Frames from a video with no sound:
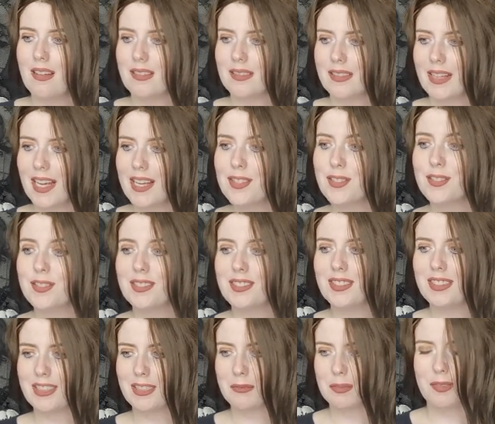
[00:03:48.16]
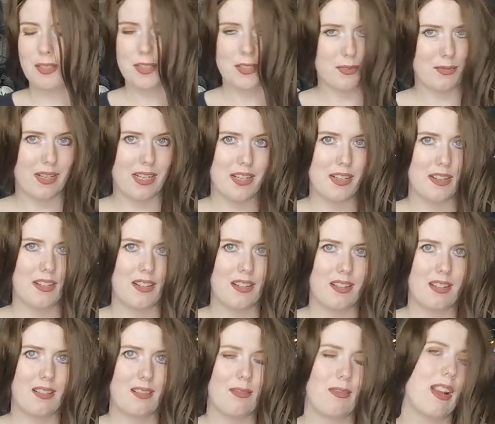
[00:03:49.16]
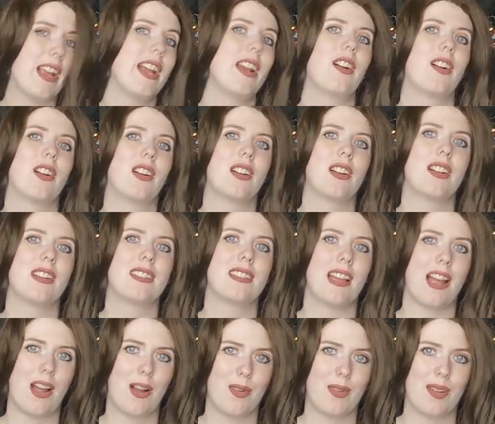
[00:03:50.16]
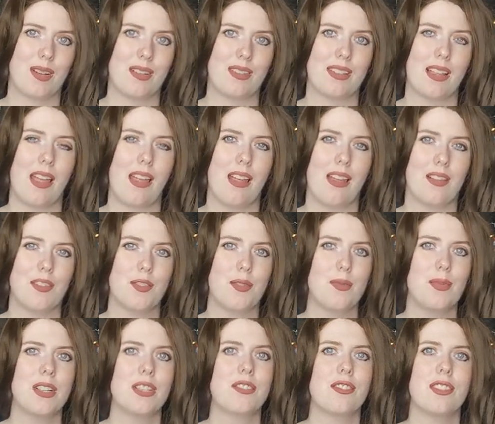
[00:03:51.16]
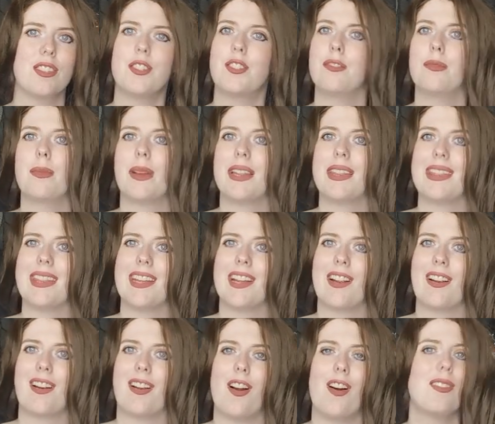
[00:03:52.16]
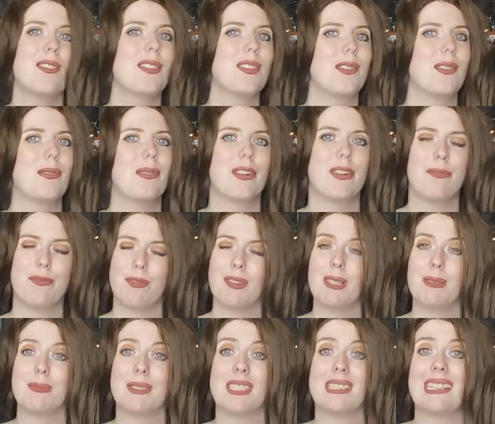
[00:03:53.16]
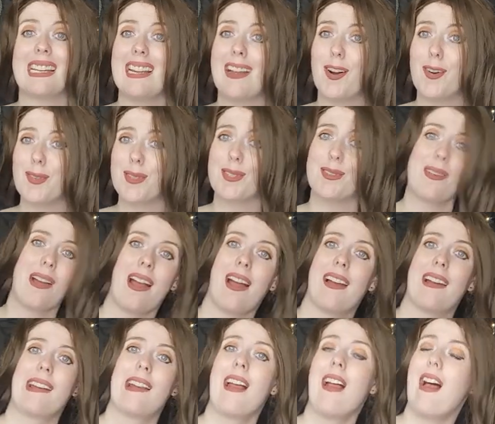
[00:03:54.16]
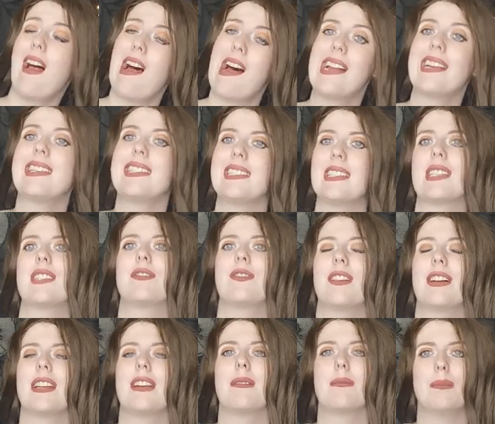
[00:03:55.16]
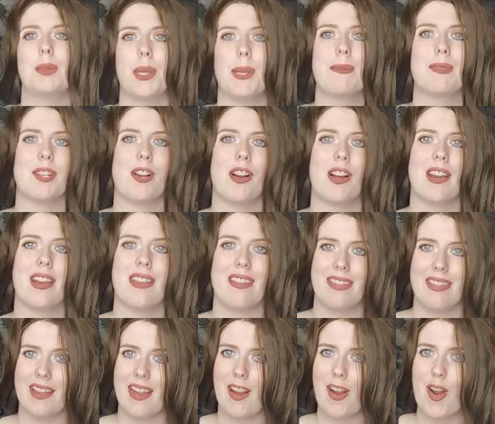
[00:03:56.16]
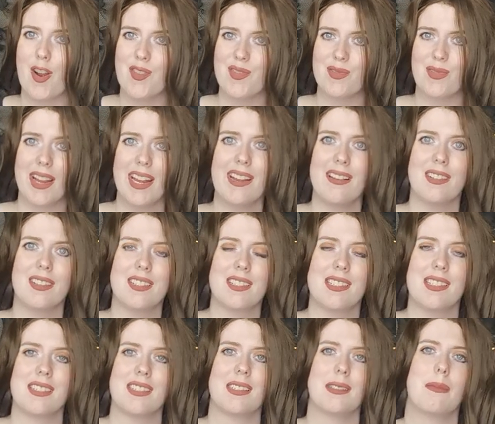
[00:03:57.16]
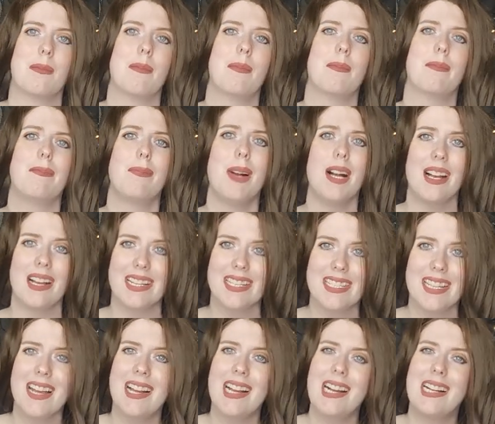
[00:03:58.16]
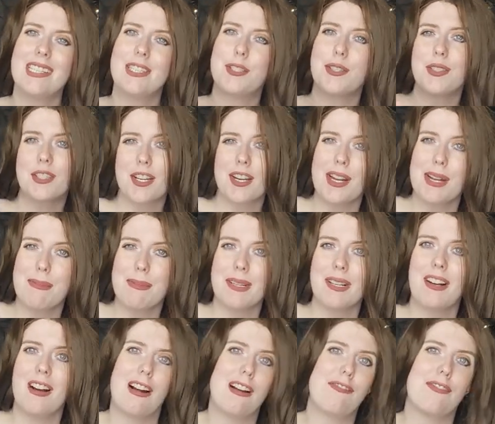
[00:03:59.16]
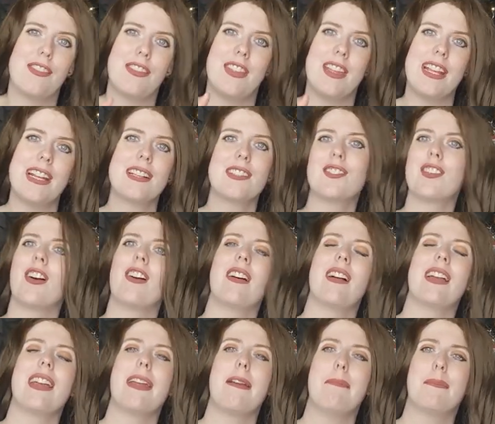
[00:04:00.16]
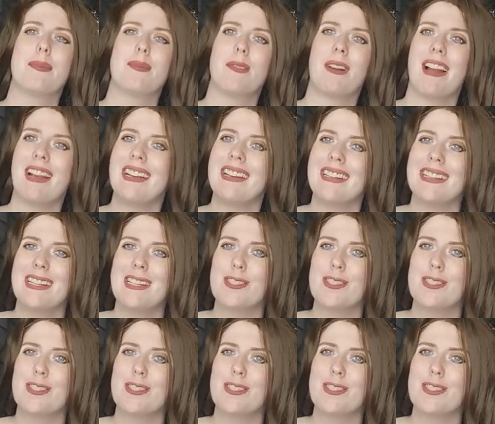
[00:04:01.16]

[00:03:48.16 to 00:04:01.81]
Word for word: National Airport's radar towers, to which the two men there also confirmed that they also had unidentified blips on their radar system. But to top it off, they saw a bright